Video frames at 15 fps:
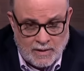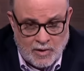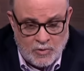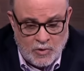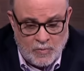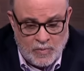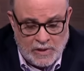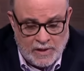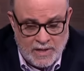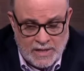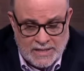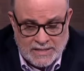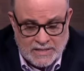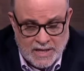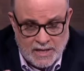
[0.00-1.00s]
on your ability
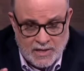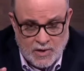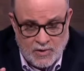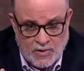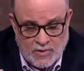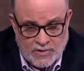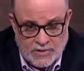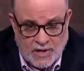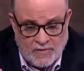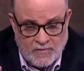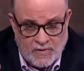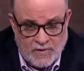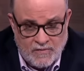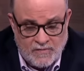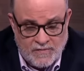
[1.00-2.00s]
to take care of
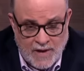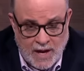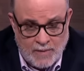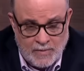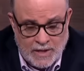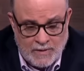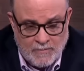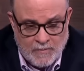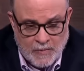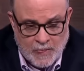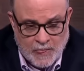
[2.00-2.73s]
yourself and your family,